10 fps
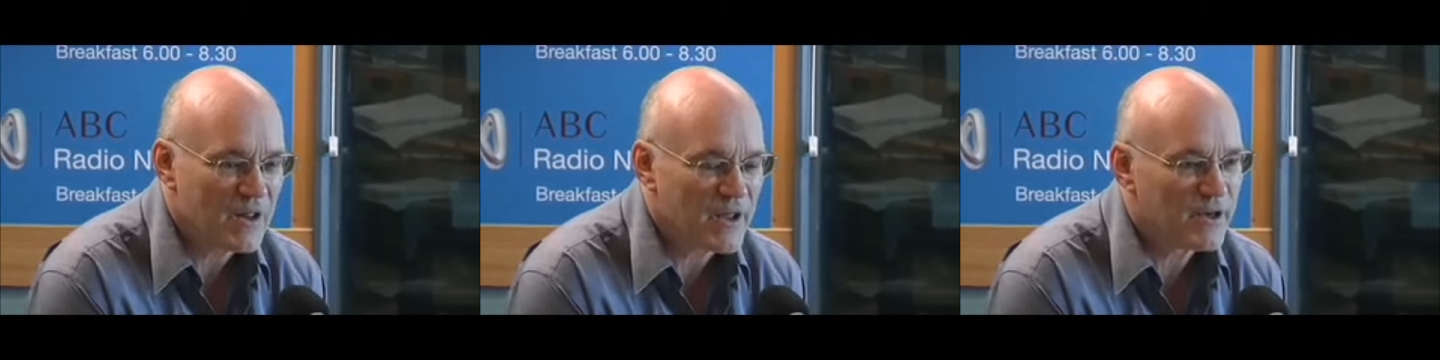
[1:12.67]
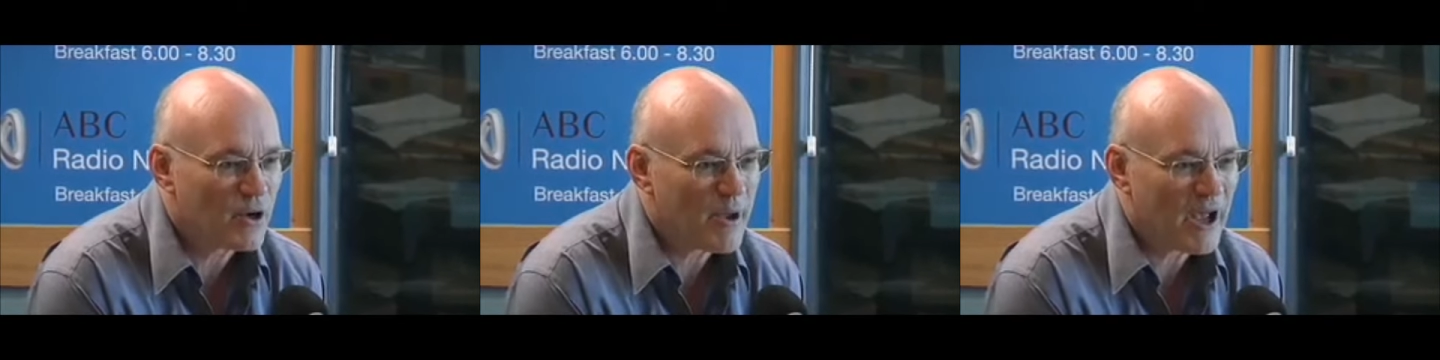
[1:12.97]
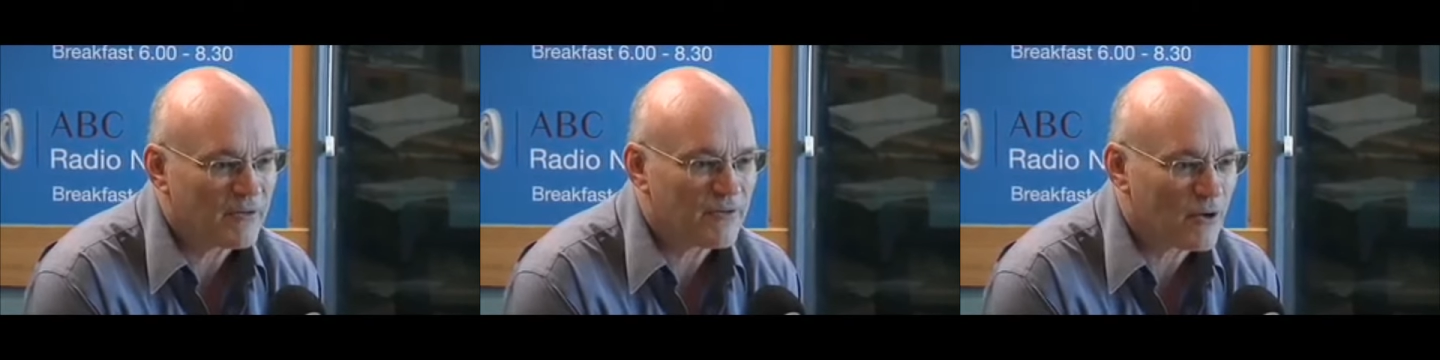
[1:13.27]
they knew
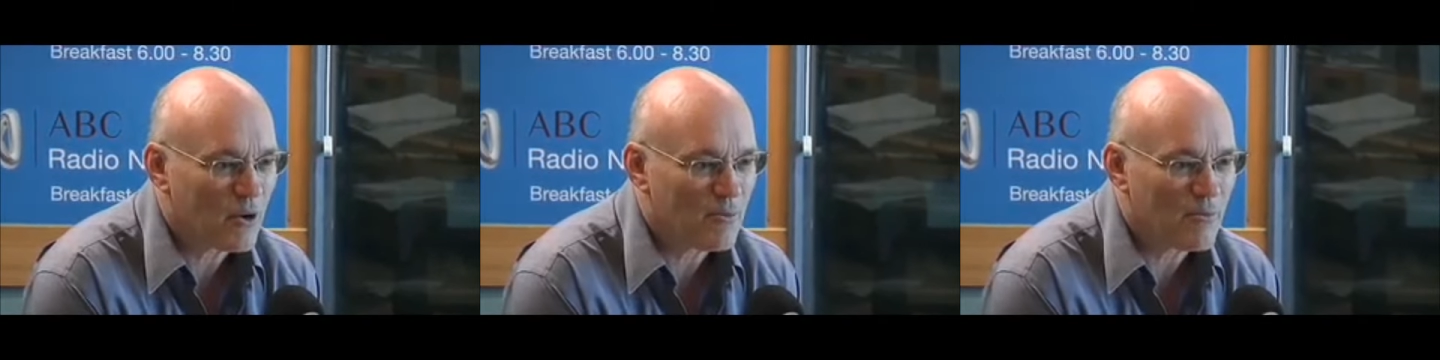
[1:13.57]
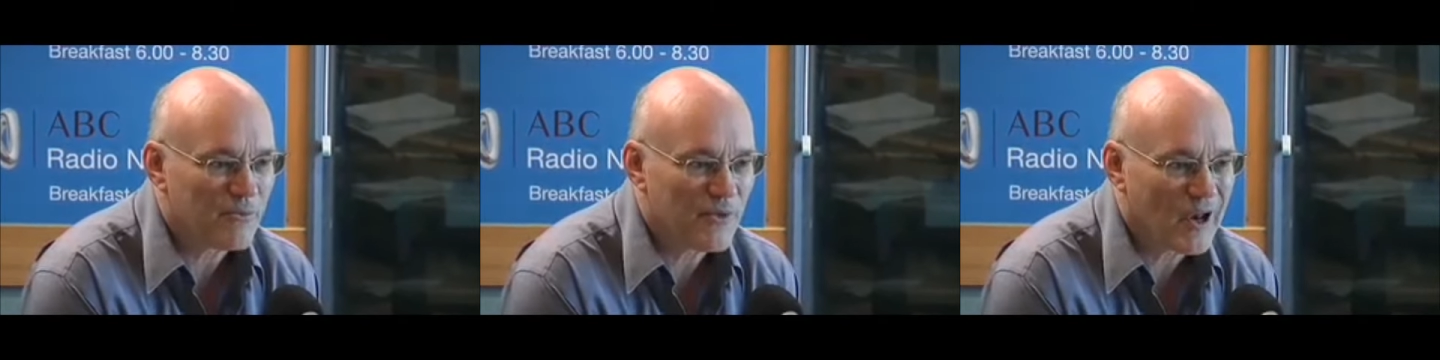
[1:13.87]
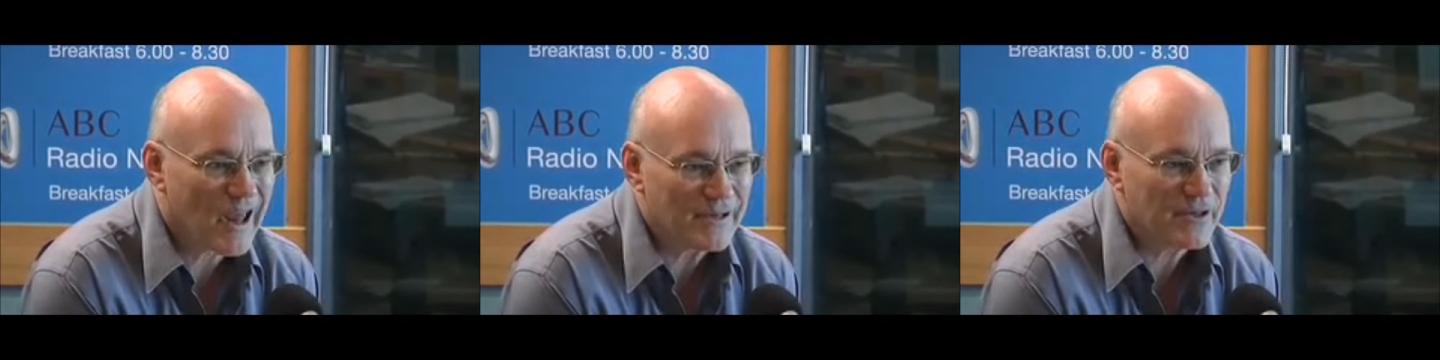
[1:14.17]
about from
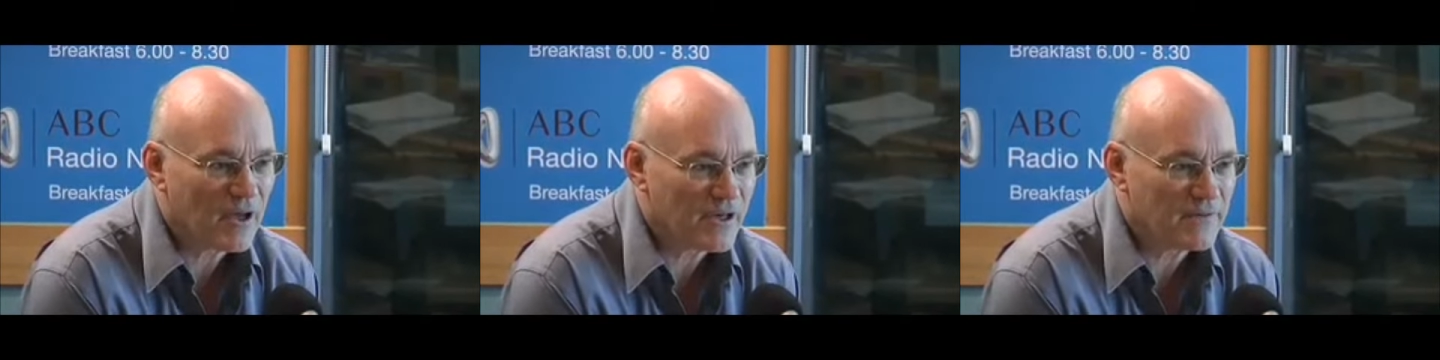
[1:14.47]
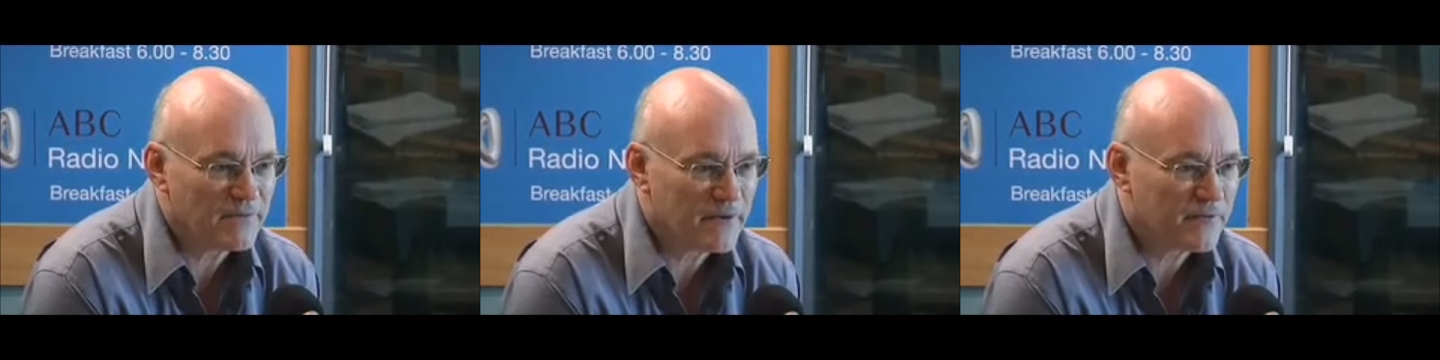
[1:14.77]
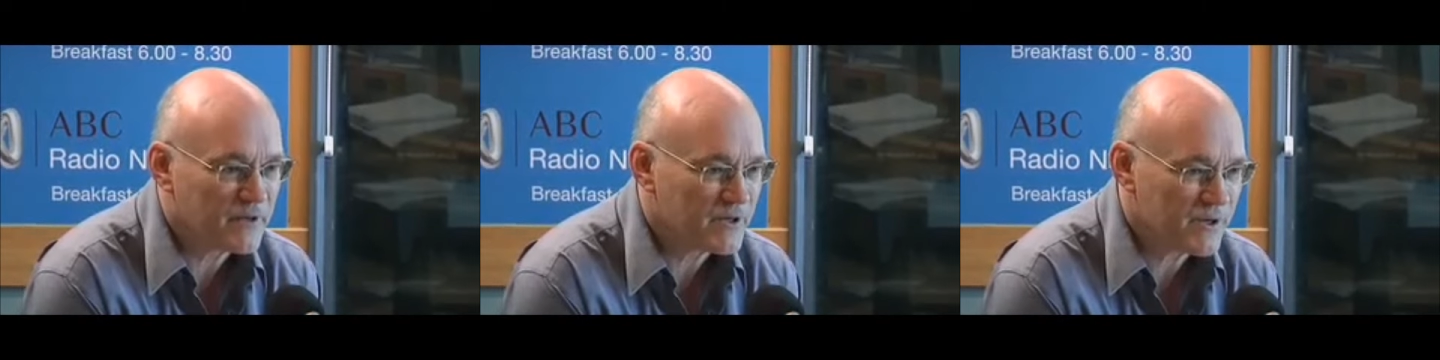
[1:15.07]
the late
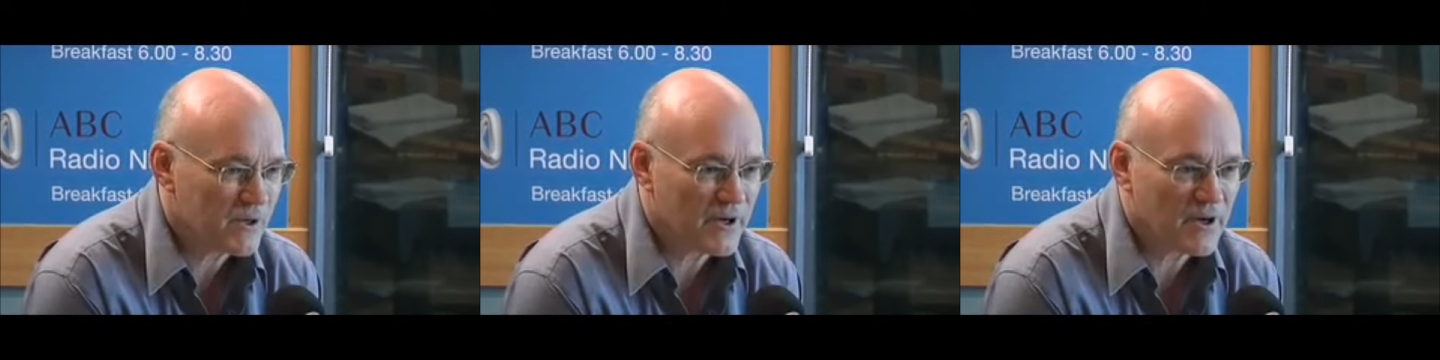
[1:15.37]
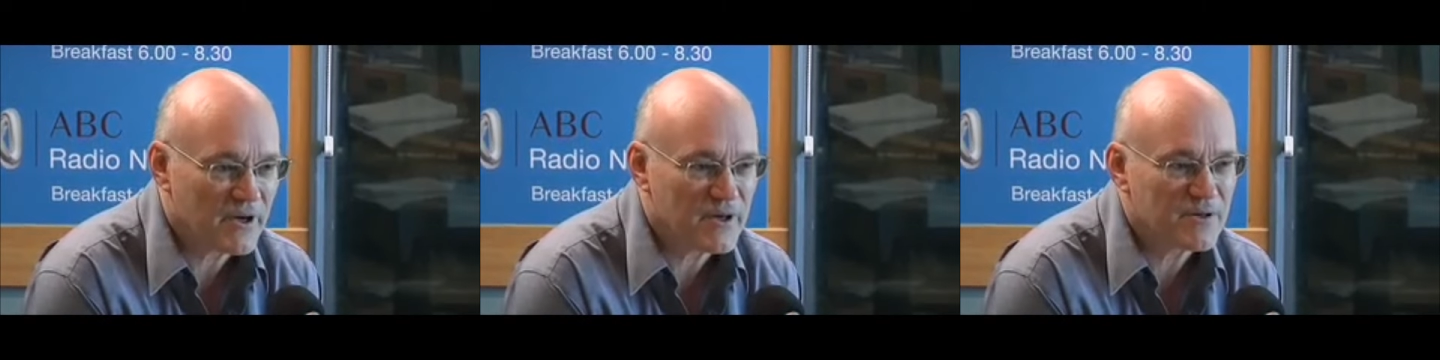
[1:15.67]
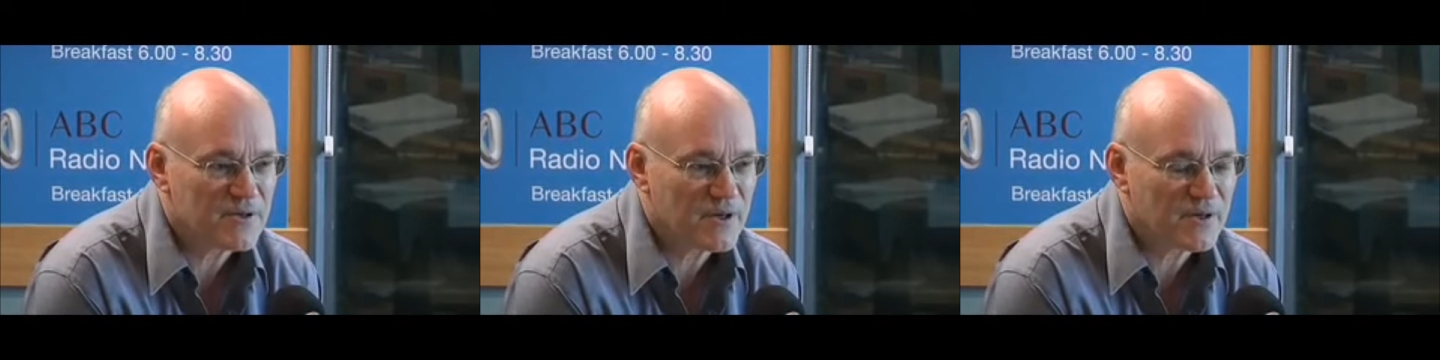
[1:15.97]
1950s, early
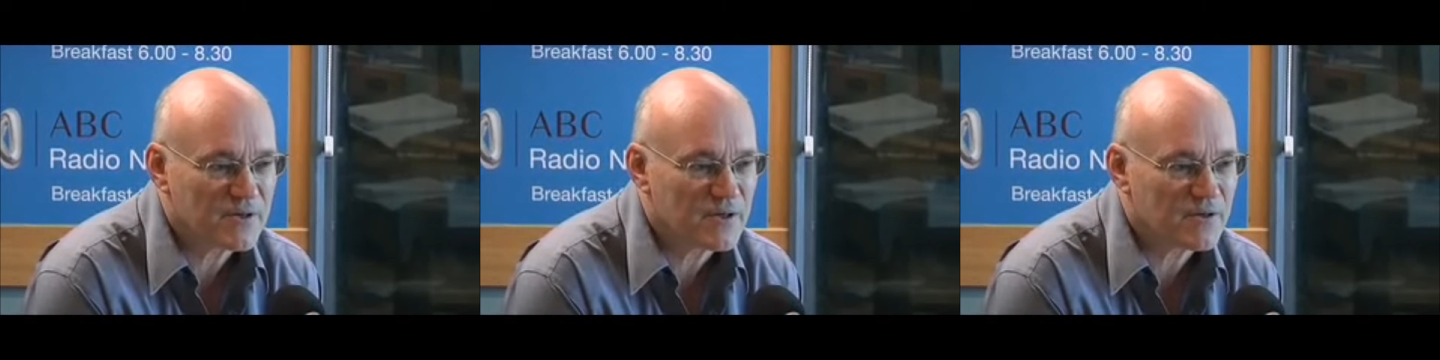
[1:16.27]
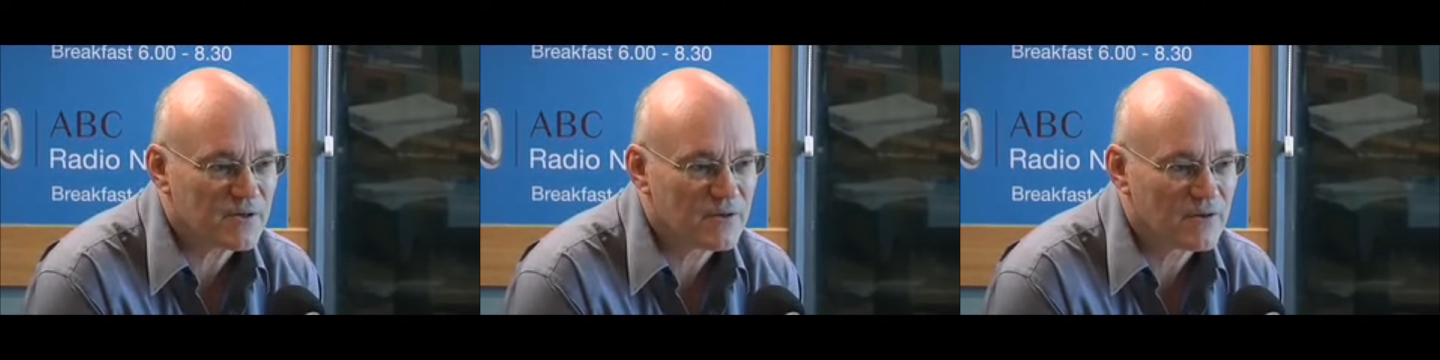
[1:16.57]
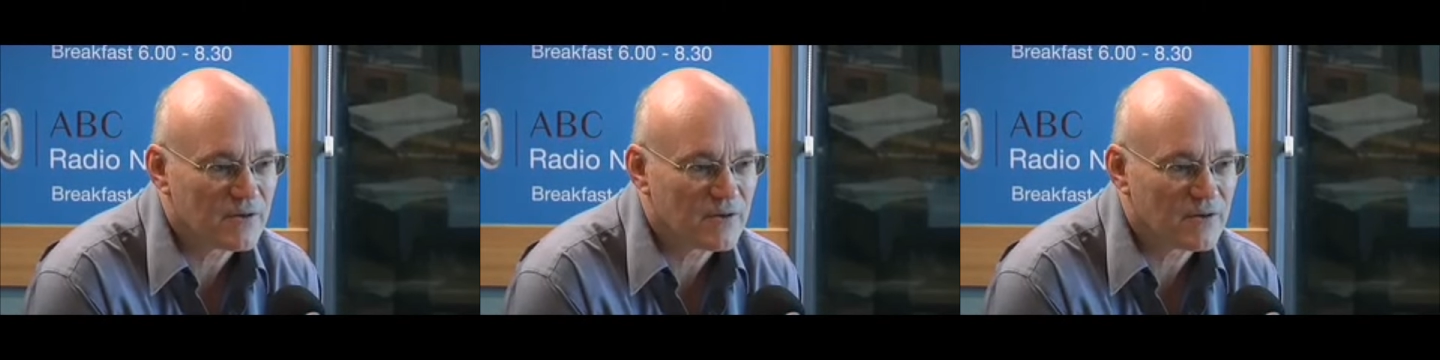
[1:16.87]

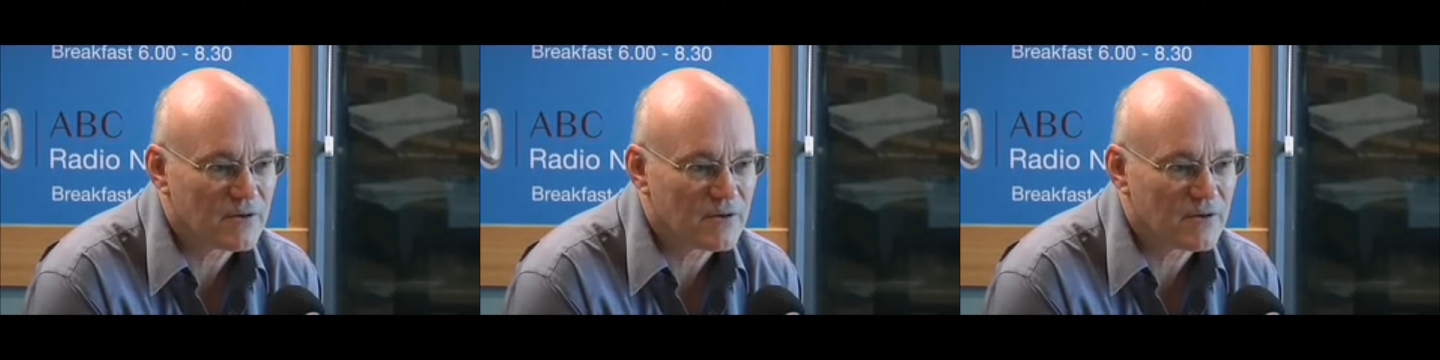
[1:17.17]
1960s.